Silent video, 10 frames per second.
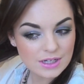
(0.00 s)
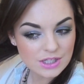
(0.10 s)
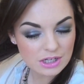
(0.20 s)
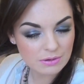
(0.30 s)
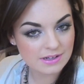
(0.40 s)

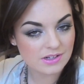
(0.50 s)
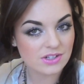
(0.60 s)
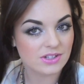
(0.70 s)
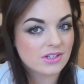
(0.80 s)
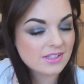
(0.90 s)
2-inch
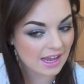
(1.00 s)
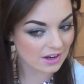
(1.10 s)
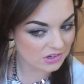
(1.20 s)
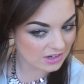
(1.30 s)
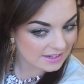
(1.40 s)

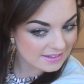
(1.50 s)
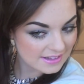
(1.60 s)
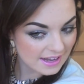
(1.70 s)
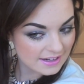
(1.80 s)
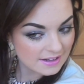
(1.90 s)
section, I'd
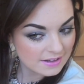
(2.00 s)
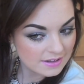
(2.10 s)
say.